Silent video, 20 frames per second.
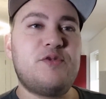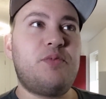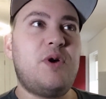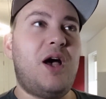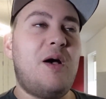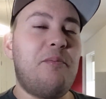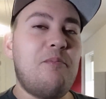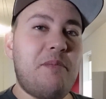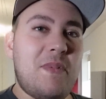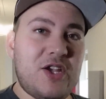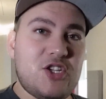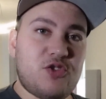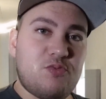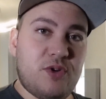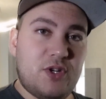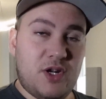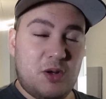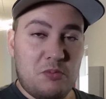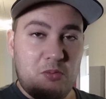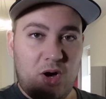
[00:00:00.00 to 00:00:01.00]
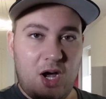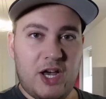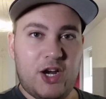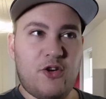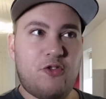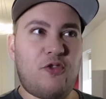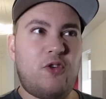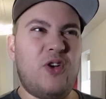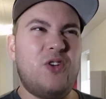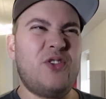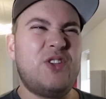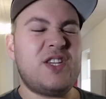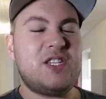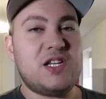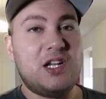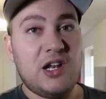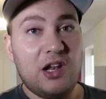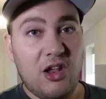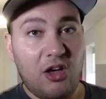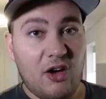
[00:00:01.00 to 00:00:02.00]
But a measurement, a microphone
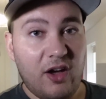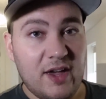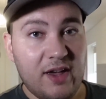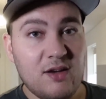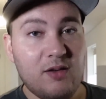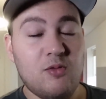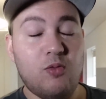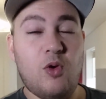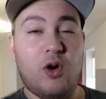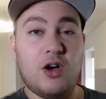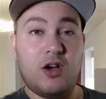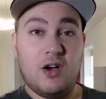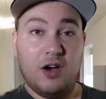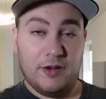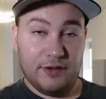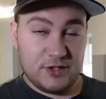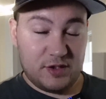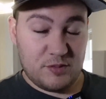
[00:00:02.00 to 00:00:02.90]
doesn't lie. What can't